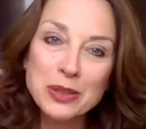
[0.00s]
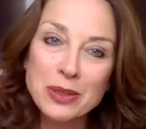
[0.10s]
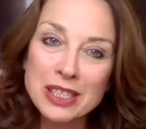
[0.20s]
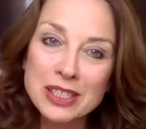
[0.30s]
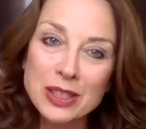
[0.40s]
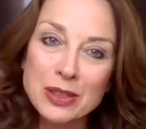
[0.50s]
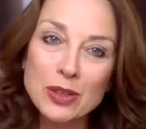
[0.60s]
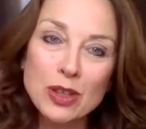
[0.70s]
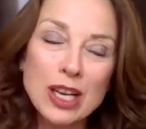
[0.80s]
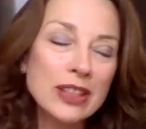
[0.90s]
to ask you,
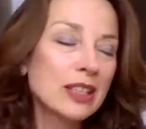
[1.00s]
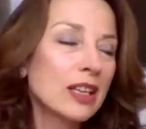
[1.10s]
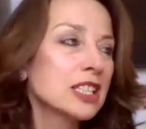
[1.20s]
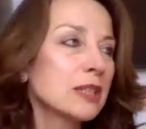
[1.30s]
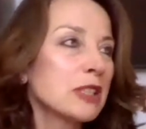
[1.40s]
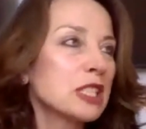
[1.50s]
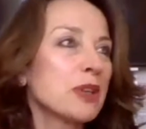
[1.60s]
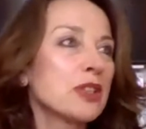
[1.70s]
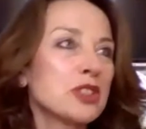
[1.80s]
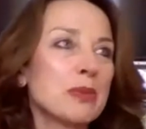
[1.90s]
I think last time I
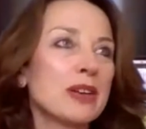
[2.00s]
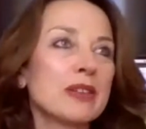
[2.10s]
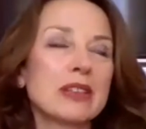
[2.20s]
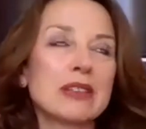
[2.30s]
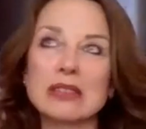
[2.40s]
spoke to you about, I